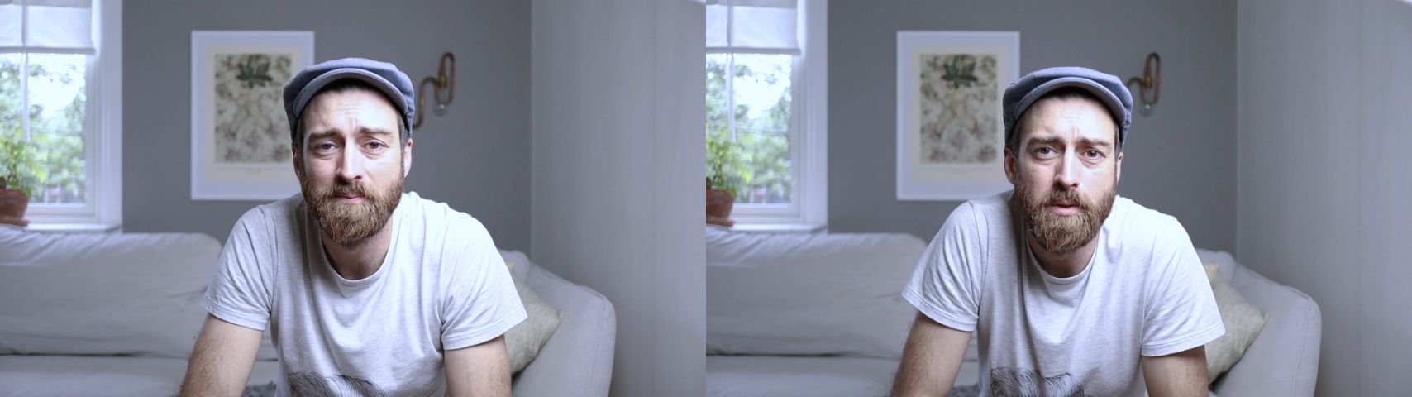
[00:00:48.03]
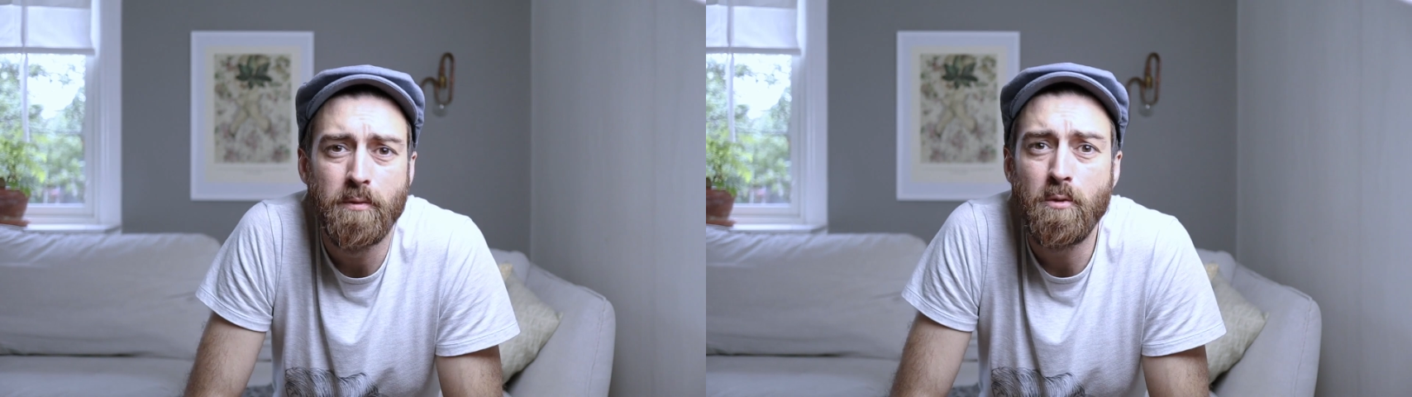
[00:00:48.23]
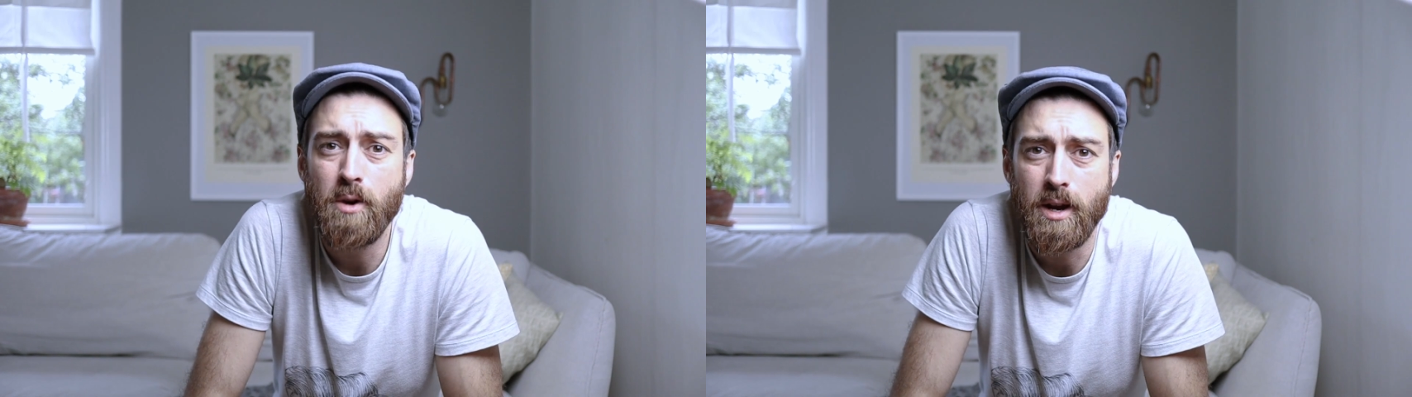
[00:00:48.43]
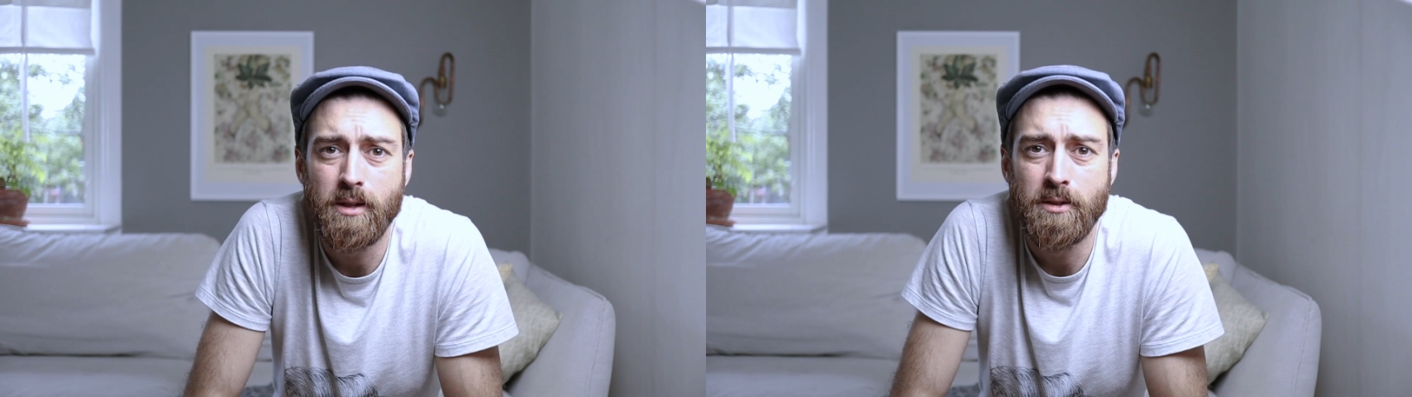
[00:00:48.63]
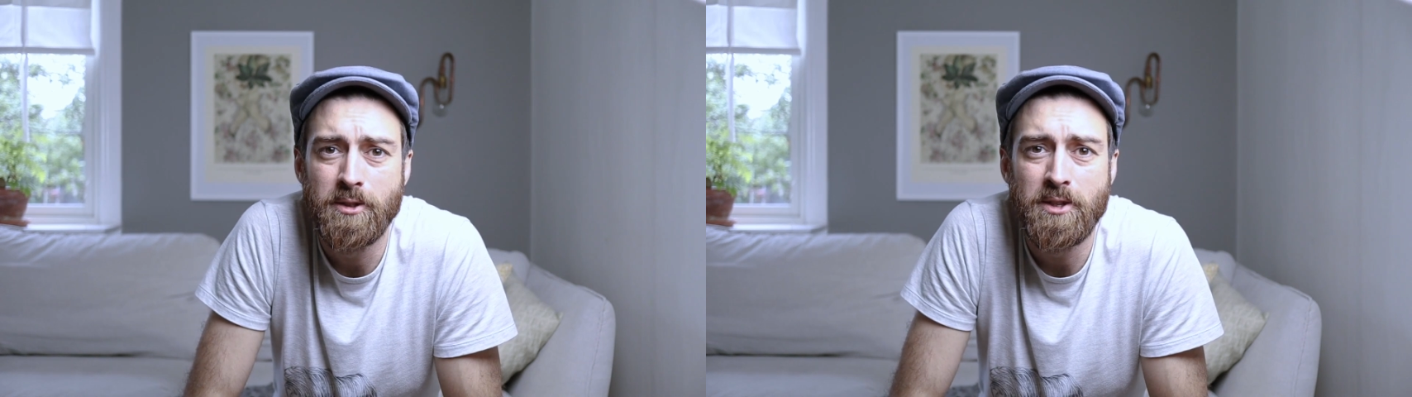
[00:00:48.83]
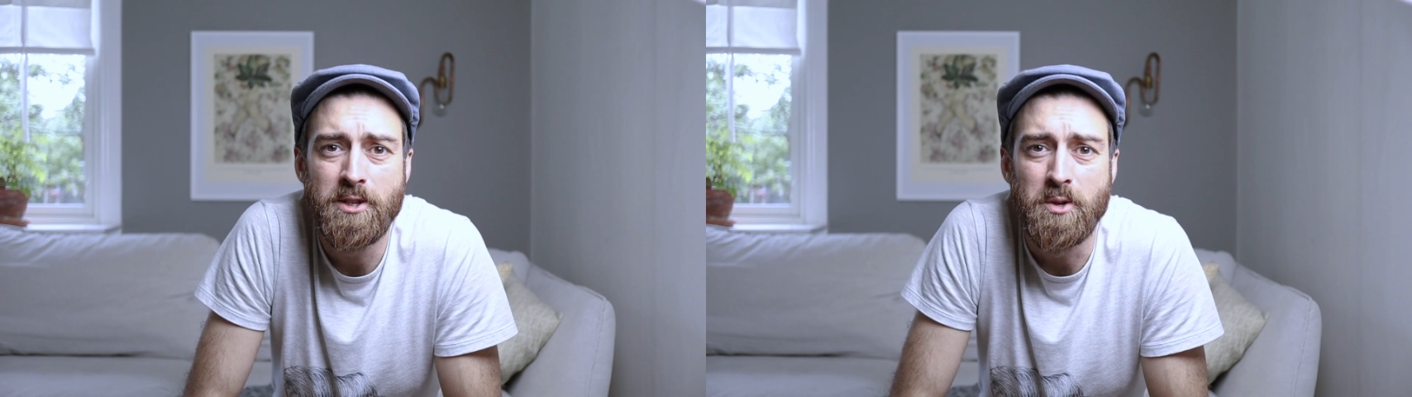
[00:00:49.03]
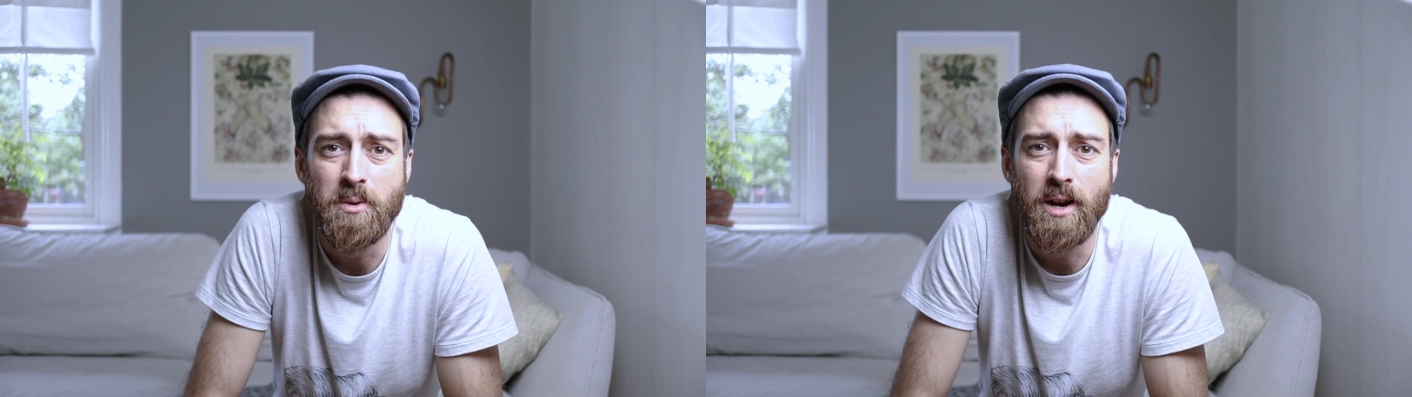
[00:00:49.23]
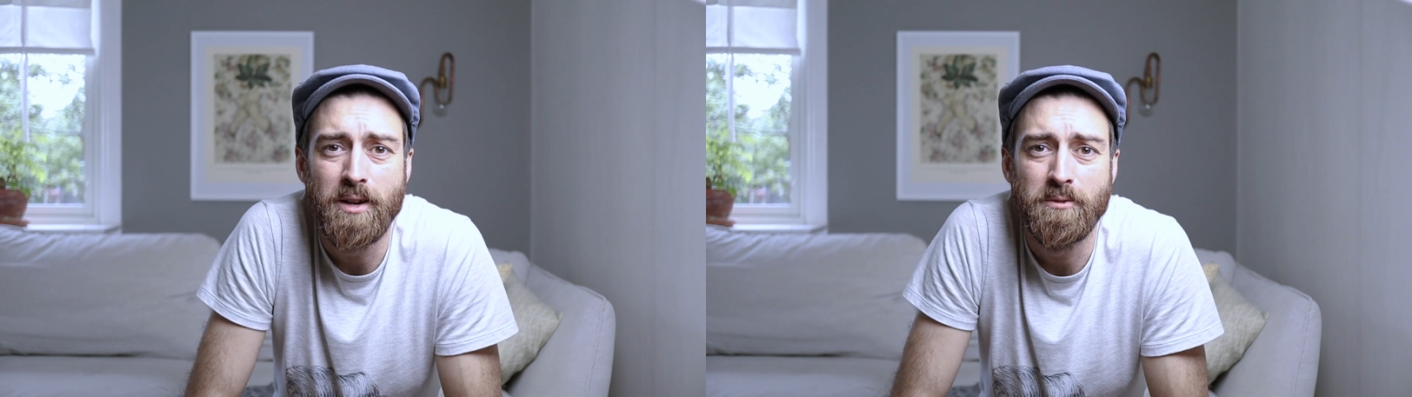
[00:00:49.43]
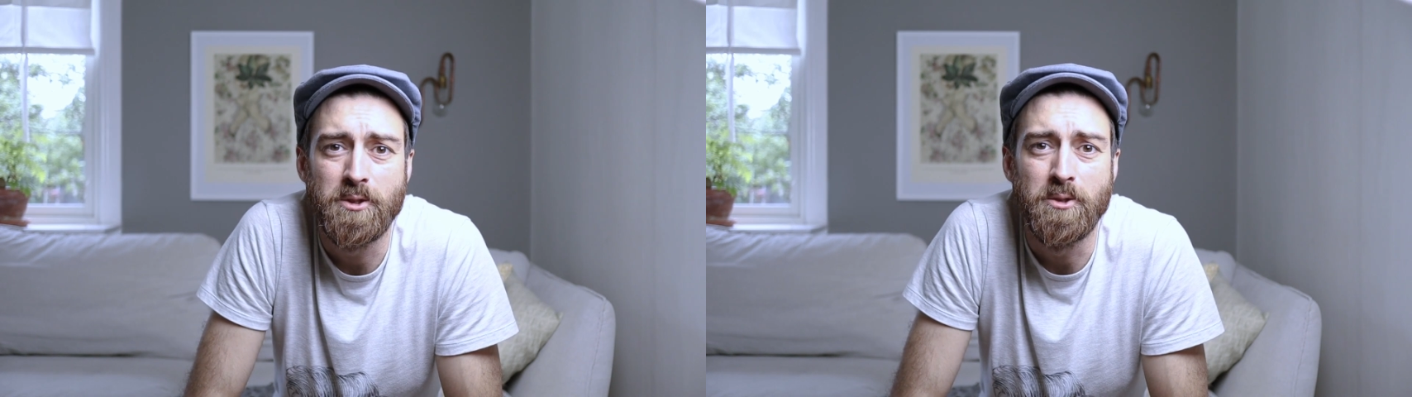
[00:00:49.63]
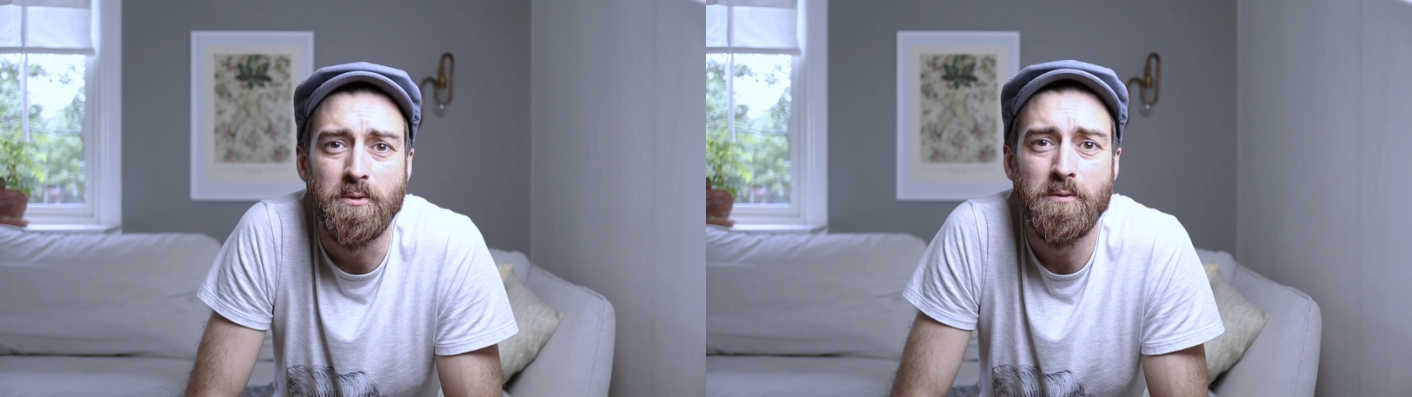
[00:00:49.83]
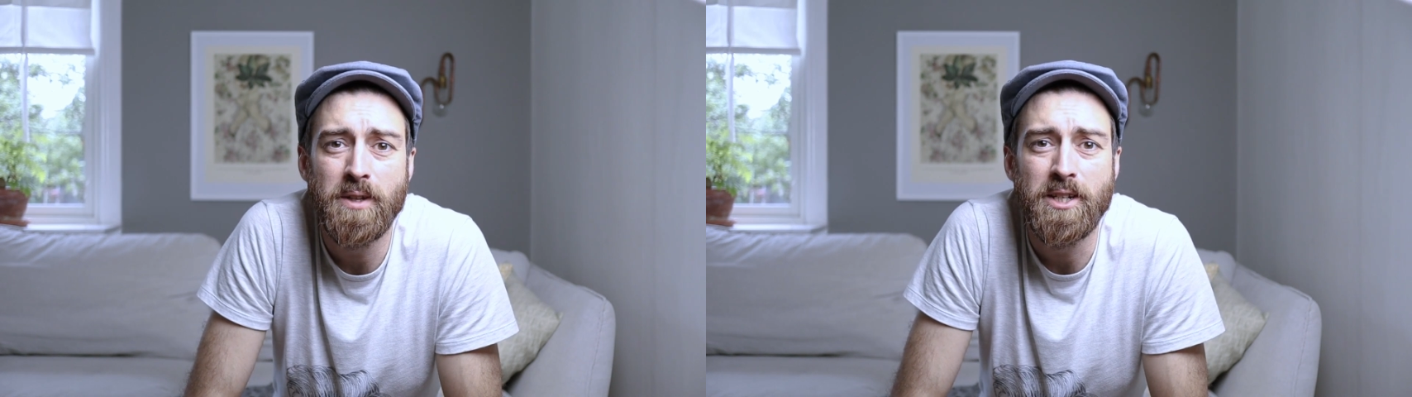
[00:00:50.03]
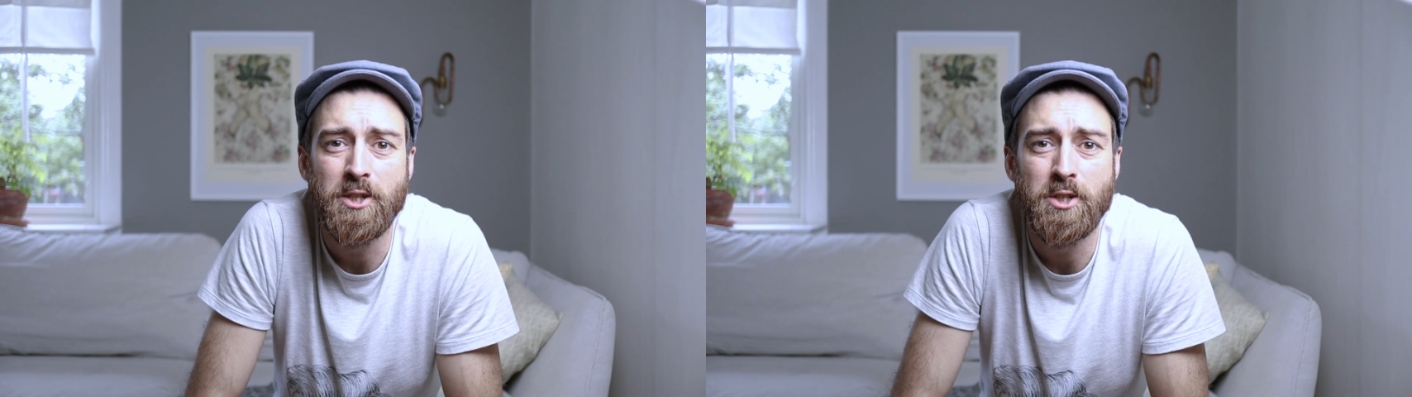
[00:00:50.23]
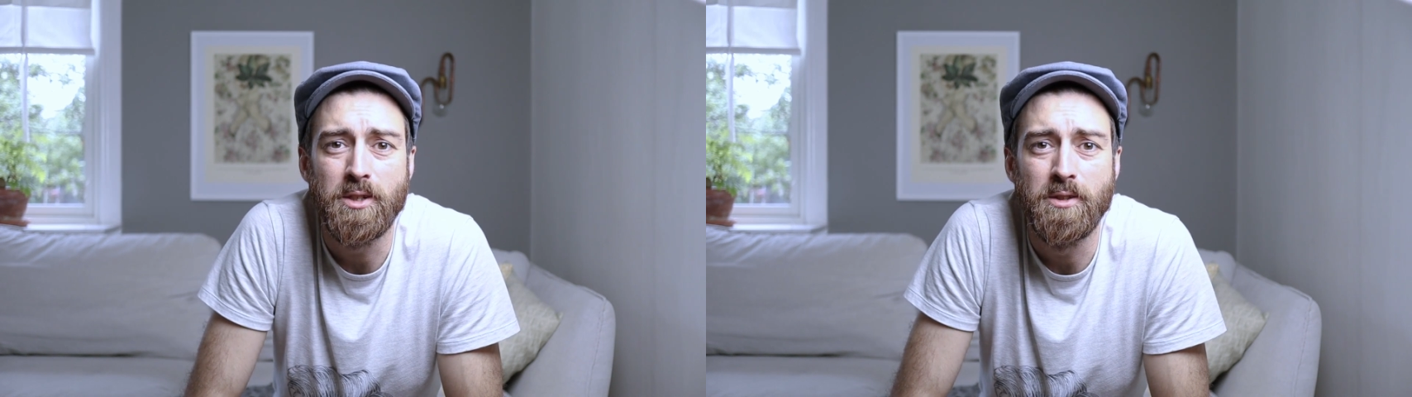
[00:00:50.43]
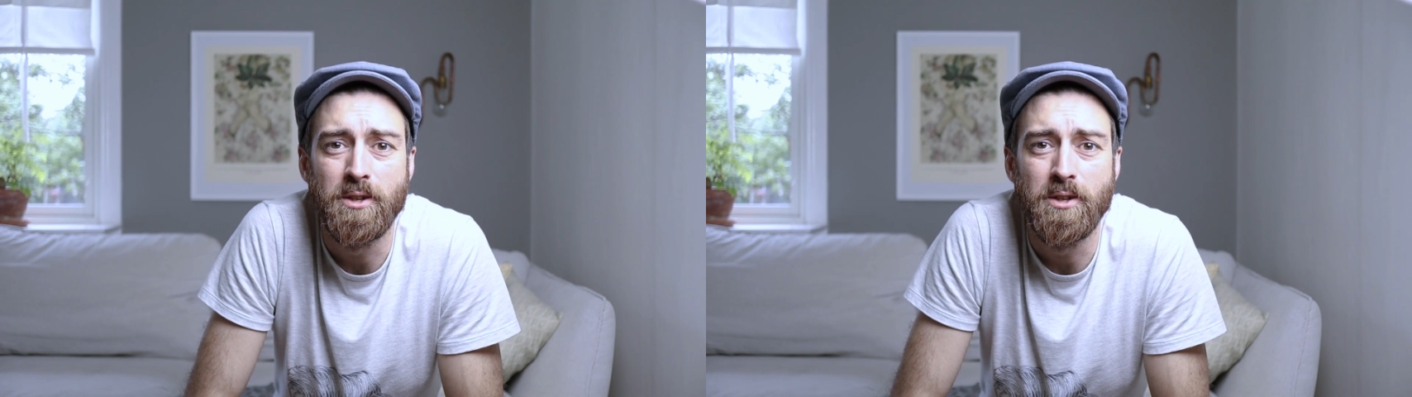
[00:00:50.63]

Before I continue, I have to finish